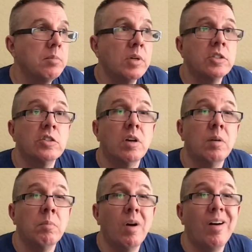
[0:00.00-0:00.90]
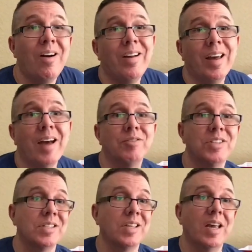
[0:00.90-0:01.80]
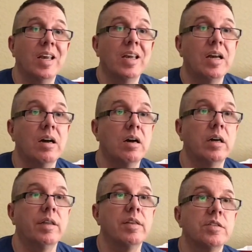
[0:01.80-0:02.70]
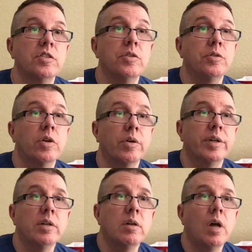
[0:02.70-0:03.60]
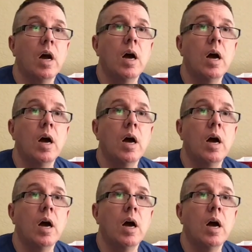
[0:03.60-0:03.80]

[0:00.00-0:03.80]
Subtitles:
much all I have to say in tutorial.